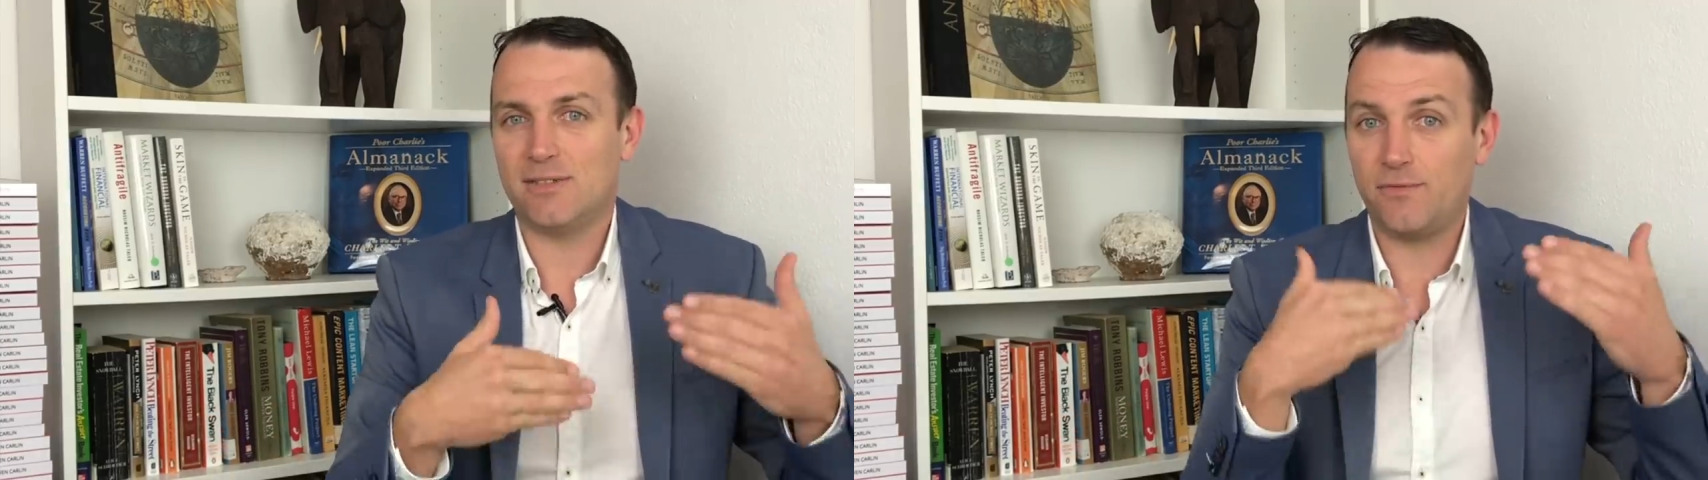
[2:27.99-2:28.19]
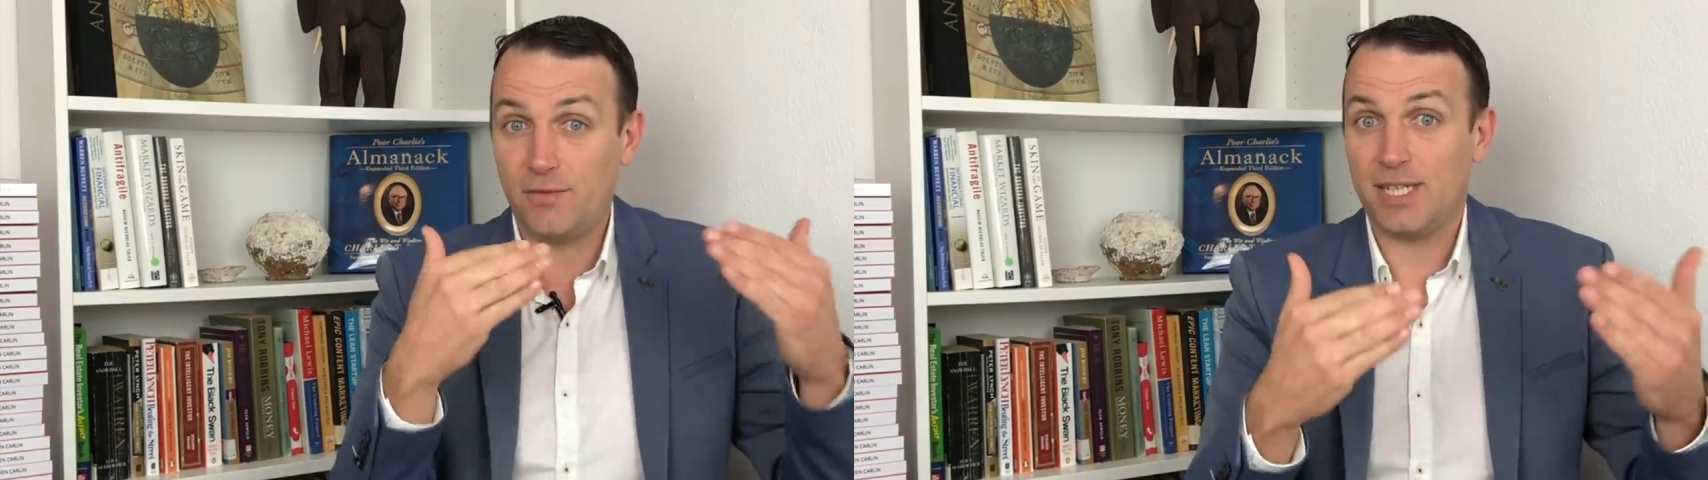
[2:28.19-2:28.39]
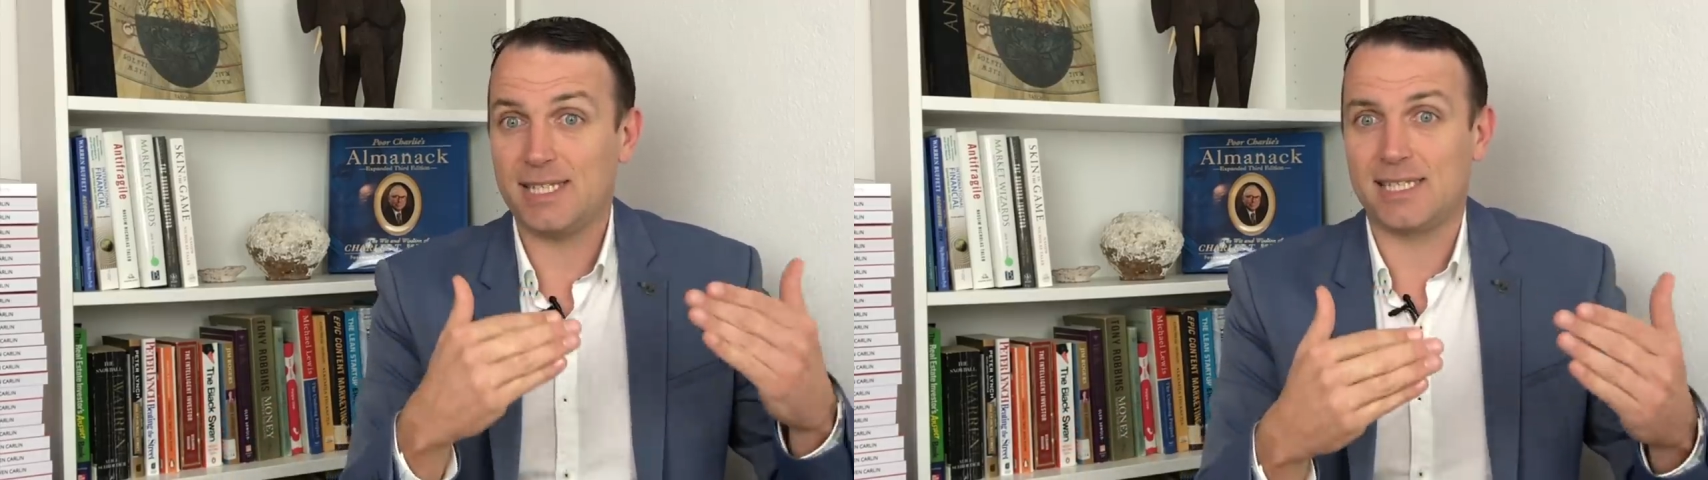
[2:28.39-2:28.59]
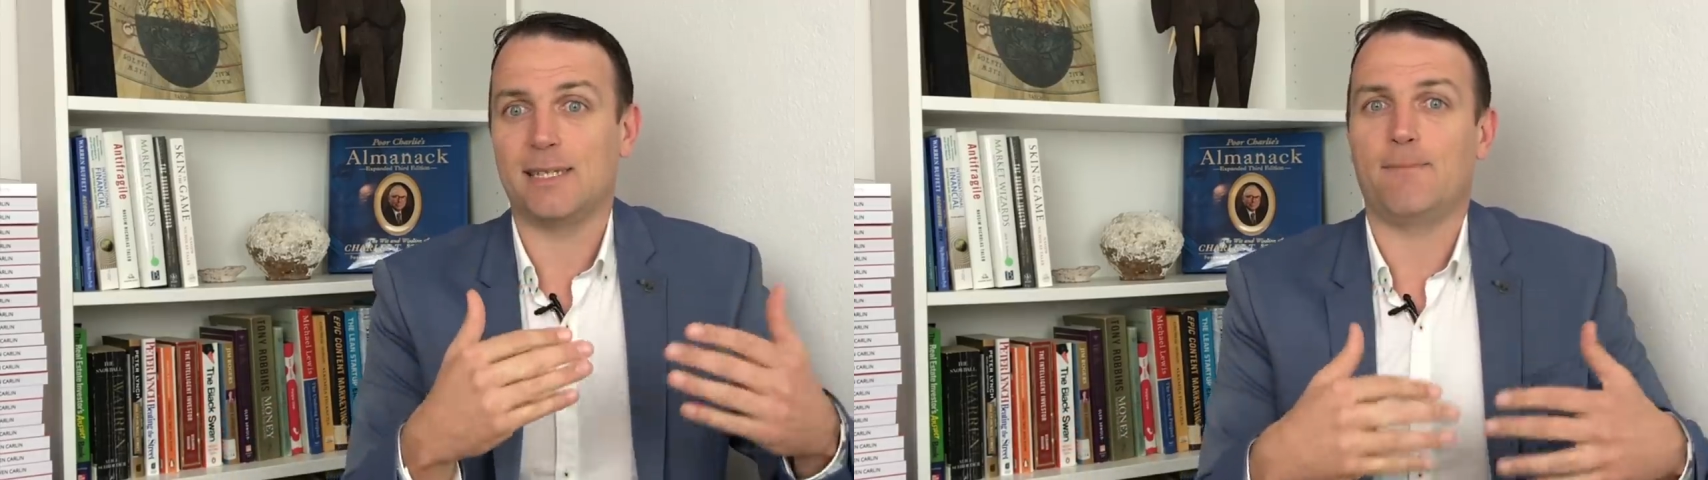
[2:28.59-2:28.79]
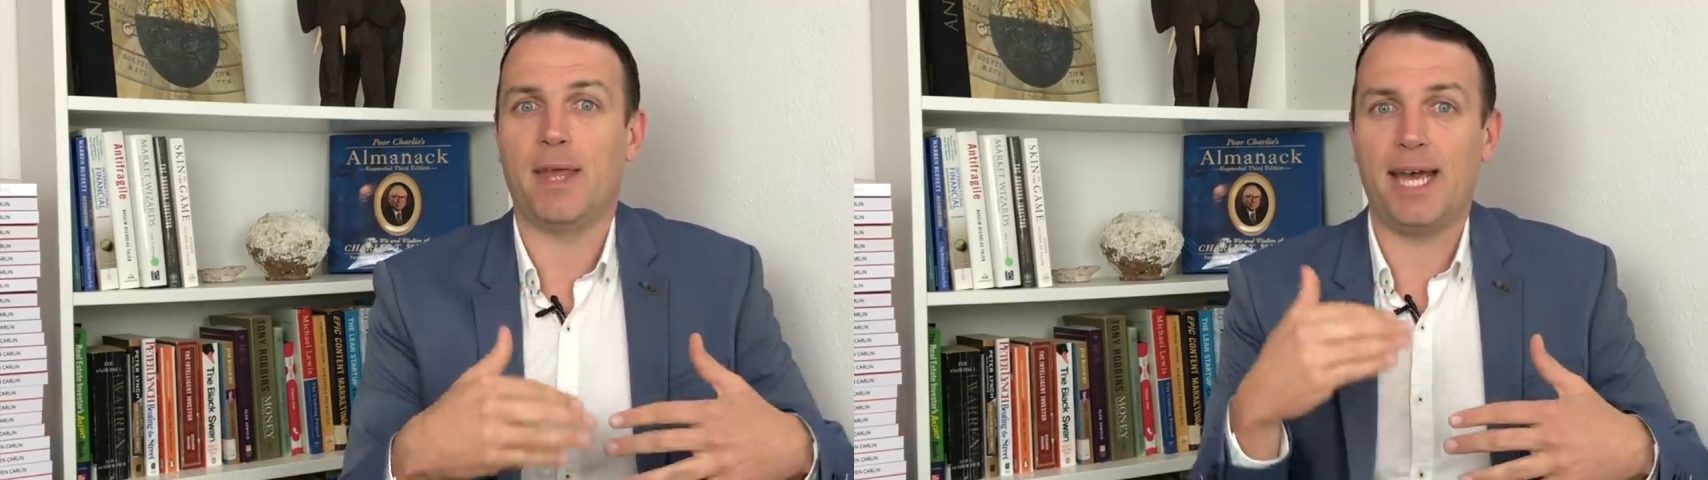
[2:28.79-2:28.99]
fits
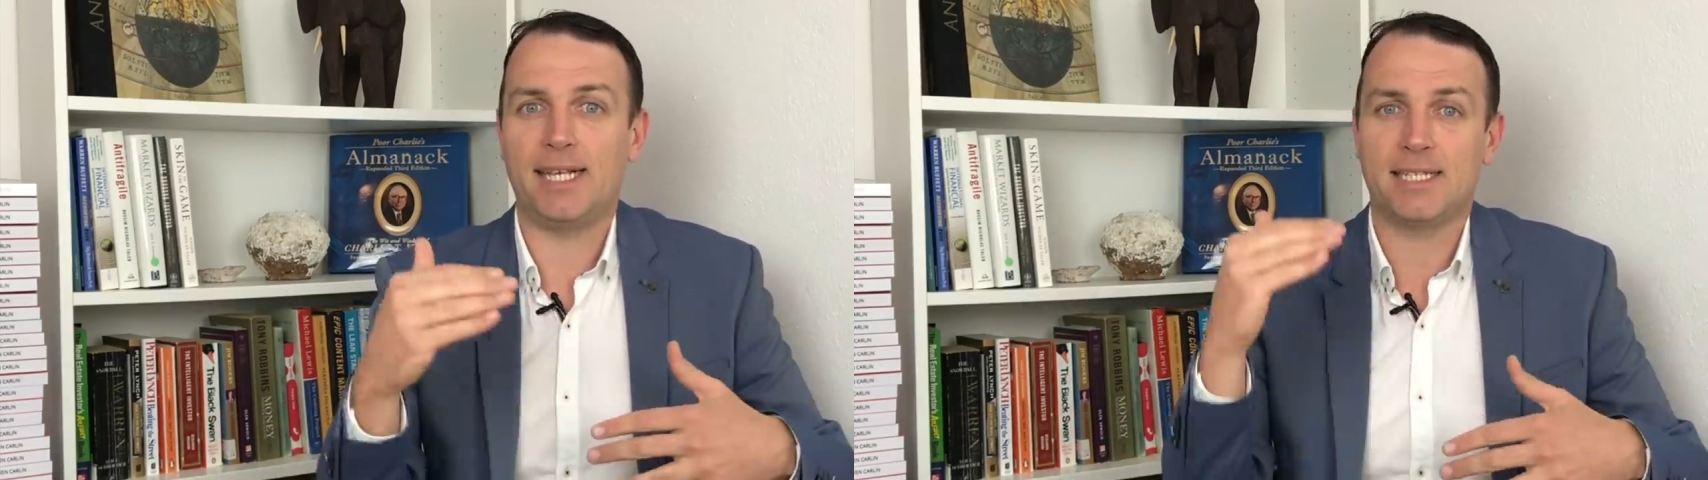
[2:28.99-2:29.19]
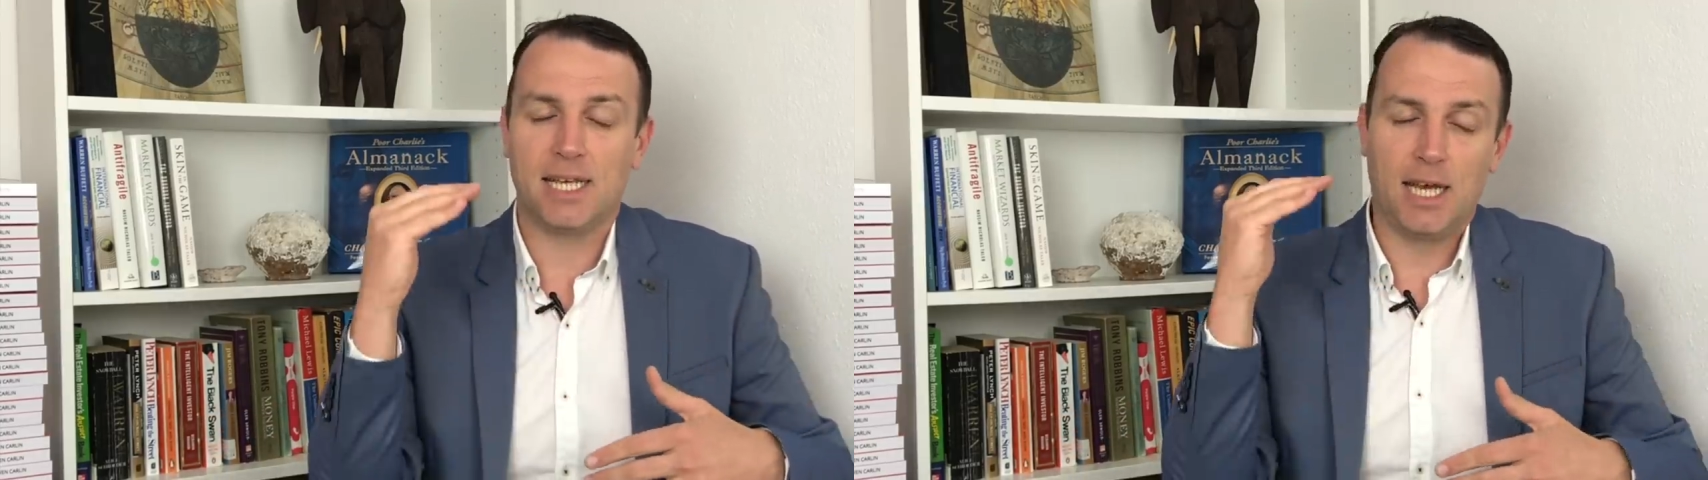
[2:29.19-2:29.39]
as